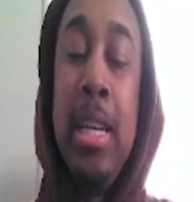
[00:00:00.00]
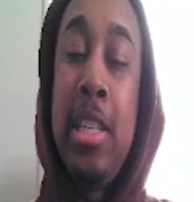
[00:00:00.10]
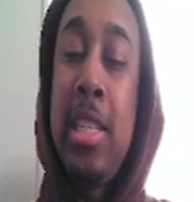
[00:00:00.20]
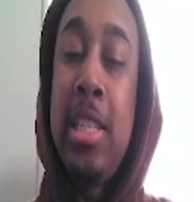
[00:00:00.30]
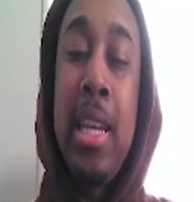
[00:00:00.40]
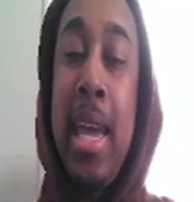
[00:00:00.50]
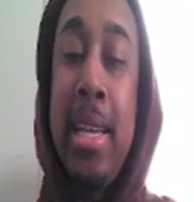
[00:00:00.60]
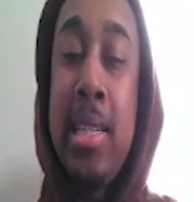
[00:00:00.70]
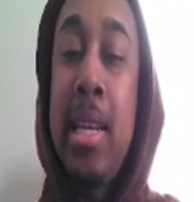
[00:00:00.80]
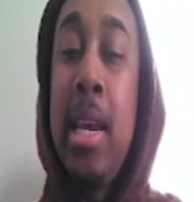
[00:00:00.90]
just in
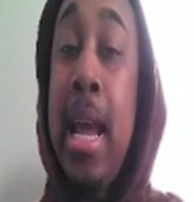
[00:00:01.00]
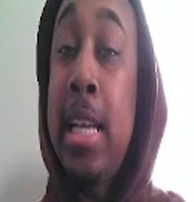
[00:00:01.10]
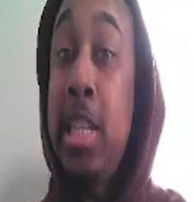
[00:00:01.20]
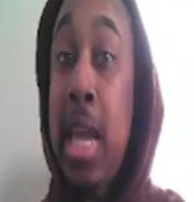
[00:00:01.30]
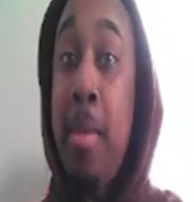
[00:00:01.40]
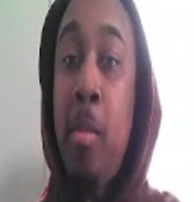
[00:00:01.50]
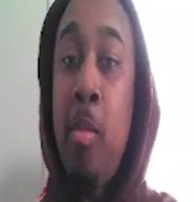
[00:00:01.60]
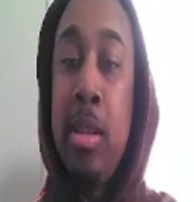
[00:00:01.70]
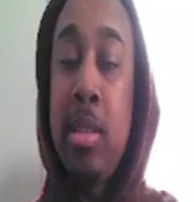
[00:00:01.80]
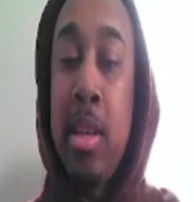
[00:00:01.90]
case. It actually came up
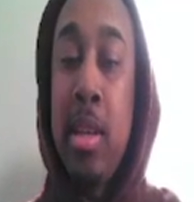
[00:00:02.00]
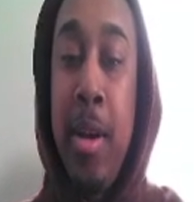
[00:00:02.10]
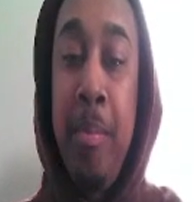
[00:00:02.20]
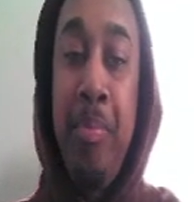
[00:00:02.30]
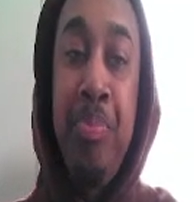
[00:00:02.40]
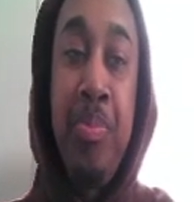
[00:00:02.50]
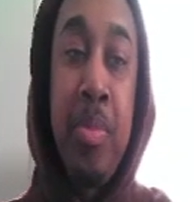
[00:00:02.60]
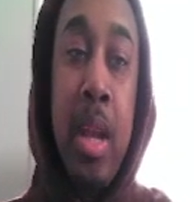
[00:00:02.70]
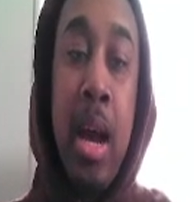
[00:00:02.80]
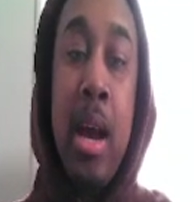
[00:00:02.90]
once.
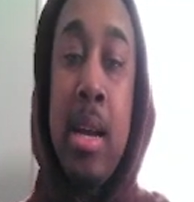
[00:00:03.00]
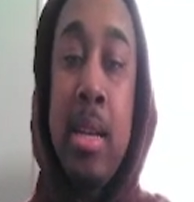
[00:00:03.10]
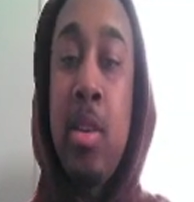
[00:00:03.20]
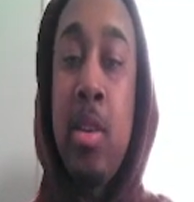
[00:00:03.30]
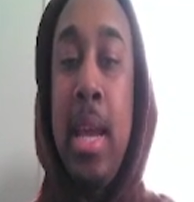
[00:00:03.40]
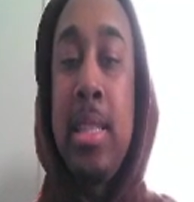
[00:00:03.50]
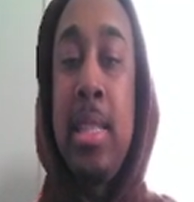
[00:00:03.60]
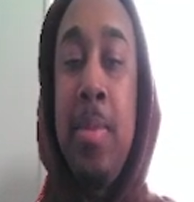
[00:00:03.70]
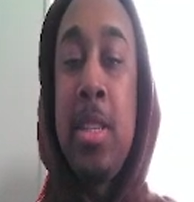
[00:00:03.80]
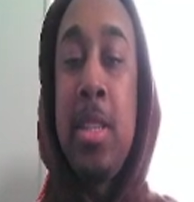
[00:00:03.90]
So yeah,
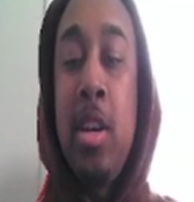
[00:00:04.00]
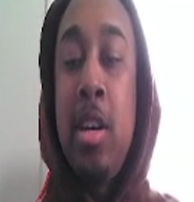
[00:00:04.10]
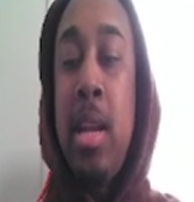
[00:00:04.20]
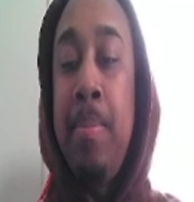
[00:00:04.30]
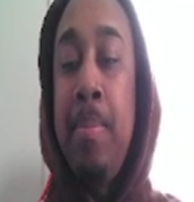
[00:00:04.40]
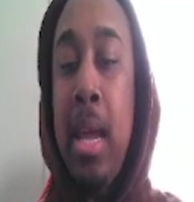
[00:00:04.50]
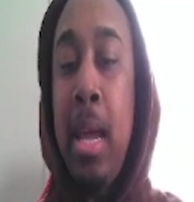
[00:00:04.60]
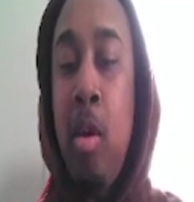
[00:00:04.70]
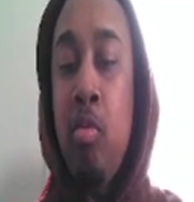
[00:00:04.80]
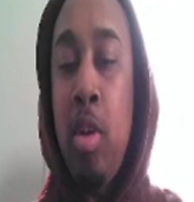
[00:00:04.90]
tip is good. I'm thinking
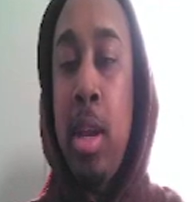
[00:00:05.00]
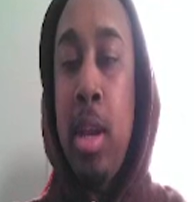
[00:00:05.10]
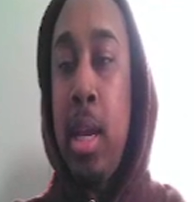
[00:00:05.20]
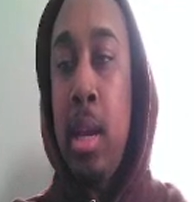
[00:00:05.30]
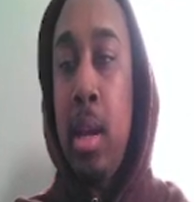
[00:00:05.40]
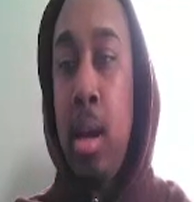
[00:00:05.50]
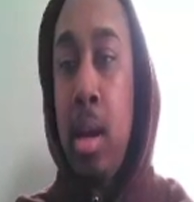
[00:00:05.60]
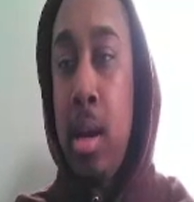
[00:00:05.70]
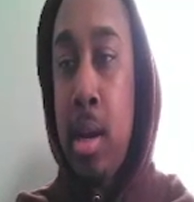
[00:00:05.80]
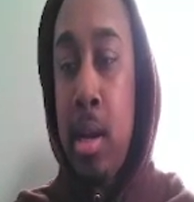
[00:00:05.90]
about running,
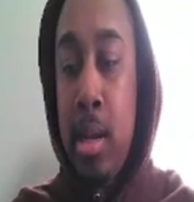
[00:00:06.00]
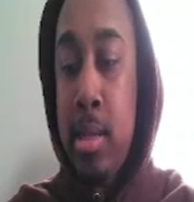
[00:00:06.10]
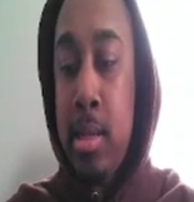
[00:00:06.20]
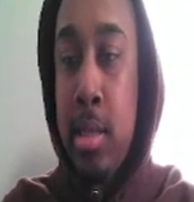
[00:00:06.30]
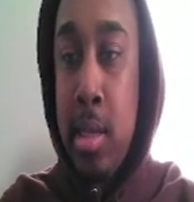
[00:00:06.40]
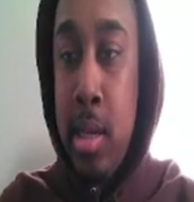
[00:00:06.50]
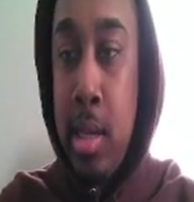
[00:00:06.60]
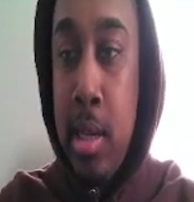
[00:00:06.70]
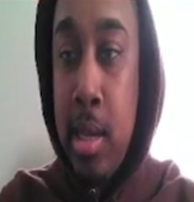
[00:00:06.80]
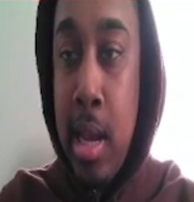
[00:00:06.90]
let's
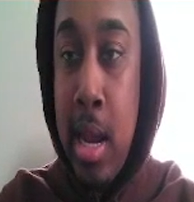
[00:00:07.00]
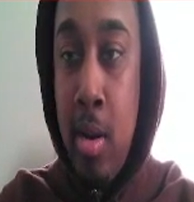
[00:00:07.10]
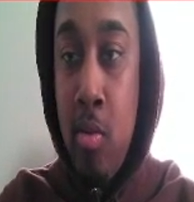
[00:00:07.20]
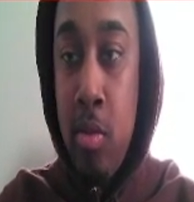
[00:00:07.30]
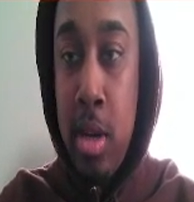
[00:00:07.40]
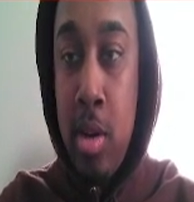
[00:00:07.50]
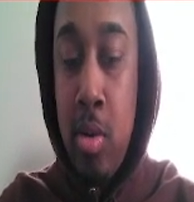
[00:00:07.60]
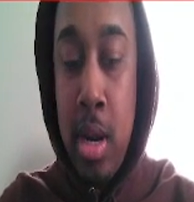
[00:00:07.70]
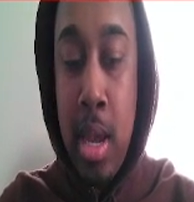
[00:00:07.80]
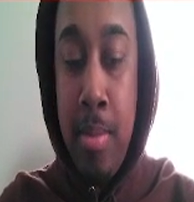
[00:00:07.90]
see. I don't really know
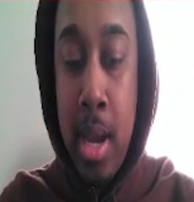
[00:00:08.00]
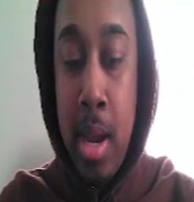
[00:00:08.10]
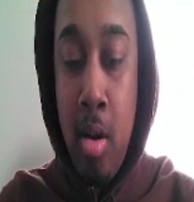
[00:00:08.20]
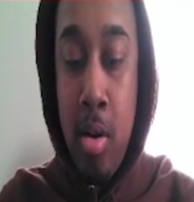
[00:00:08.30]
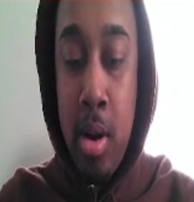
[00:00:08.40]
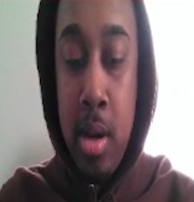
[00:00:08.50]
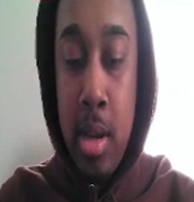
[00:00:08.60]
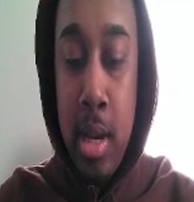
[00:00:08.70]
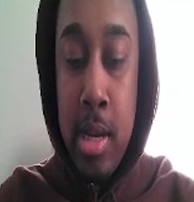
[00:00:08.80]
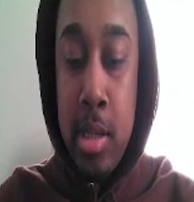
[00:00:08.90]
the name by heart.
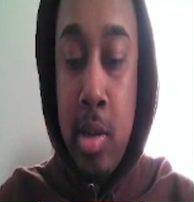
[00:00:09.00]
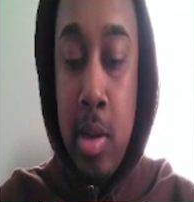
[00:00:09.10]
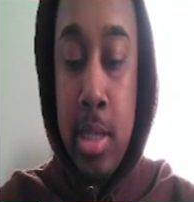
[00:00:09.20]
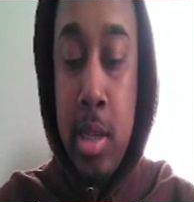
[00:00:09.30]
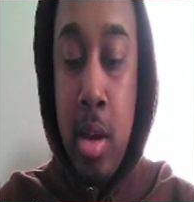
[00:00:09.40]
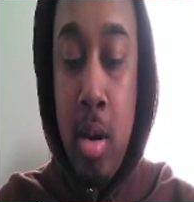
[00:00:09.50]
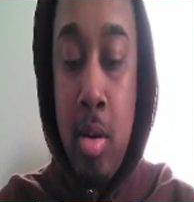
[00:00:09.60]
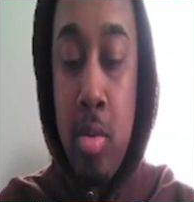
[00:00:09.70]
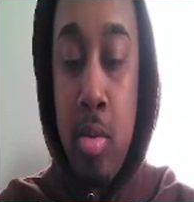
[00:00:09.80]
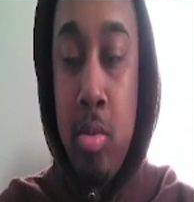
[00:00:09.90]
So let's
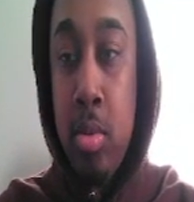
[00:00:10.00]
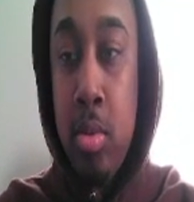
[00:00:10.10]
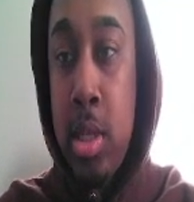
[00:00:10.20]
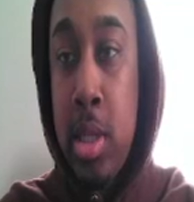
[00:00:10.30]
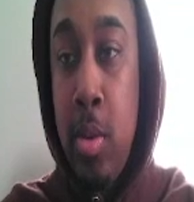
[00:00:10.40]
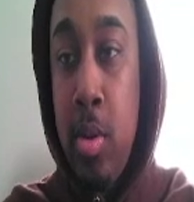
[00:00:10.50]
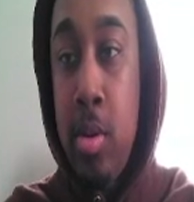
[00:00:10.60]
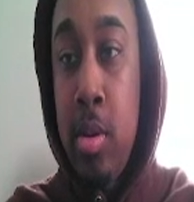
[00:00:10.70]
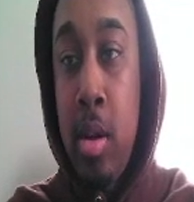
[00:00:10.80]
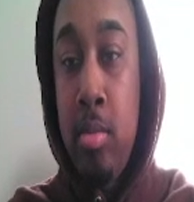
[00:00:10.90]
go see,
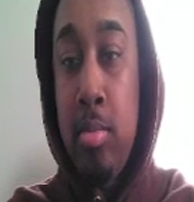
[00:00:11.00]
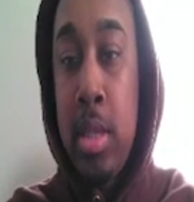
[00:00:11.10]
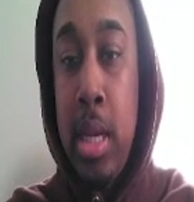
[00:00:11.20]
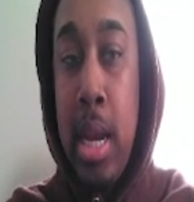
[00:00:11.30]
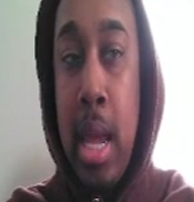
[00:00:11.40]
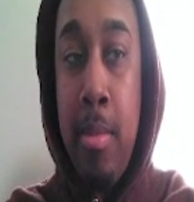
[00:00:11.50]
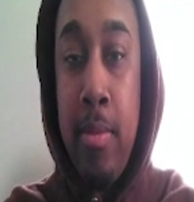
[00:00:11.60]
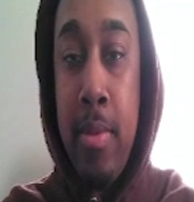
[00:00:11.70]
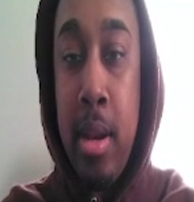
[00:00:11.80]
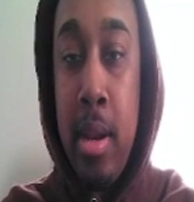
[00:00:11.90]
see the name
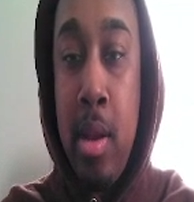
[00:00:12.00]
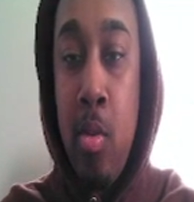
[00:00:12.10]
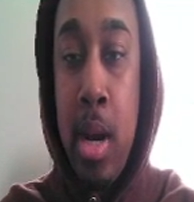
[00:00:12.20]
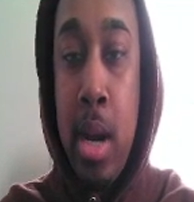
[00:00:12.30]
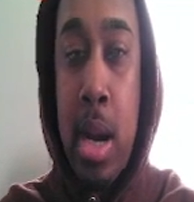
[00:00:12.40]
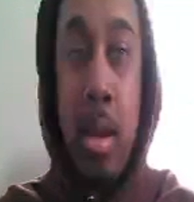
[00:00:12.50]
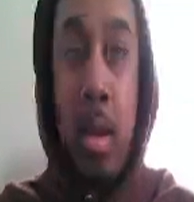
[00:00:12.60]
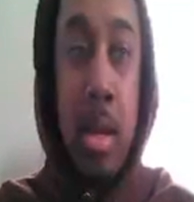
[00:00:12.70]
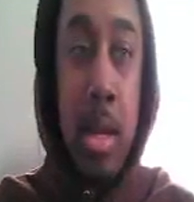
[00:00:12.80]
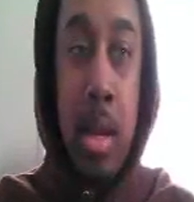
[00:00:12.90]
of it and whatnot.
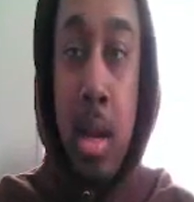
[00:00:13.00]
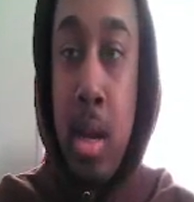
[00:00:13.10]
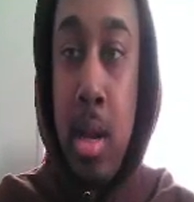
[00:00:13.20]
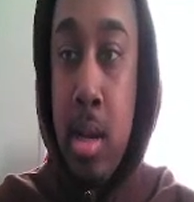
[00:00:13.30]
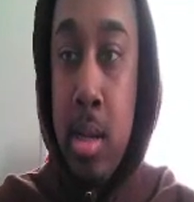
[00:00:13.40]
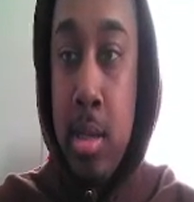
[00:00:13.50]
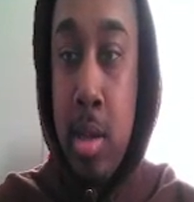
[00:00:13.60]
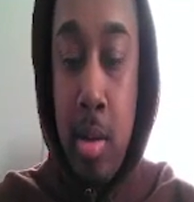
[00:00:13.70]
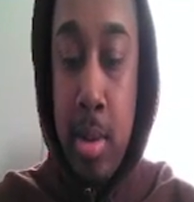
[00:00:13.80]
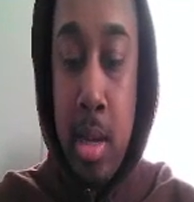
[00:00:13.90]

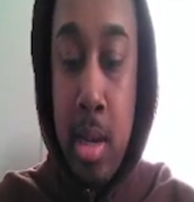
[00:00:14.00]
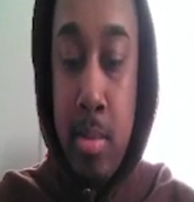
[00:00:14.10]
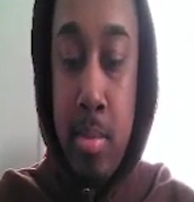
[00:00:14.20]
Sorry about that.